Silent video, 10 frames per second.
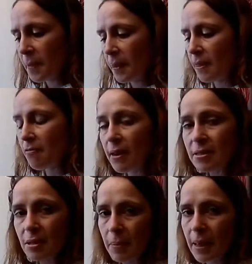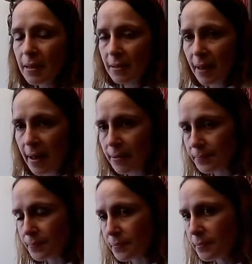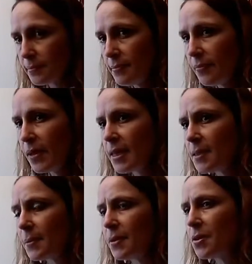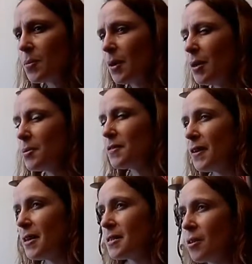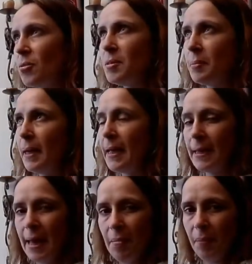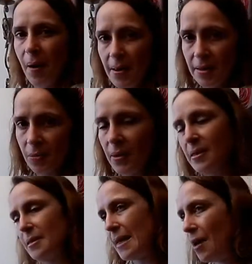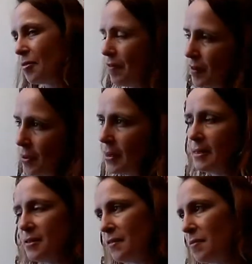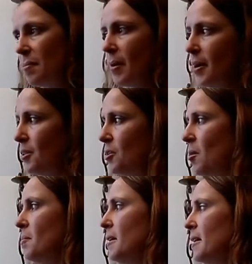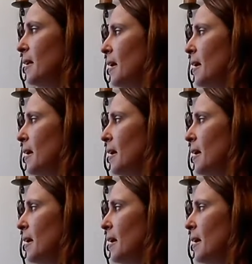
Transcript: The reason I picked that is because when I was first contemplating getting bikes, I went and sat on a few in different bike shops, and